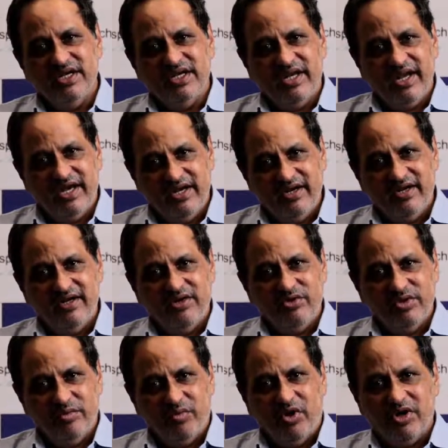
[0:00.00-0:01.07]
get to
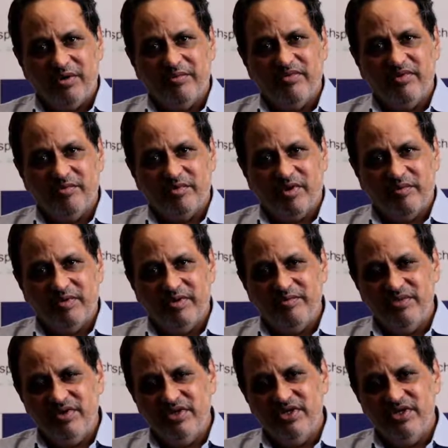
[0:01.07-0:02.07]
the bottom of the problem.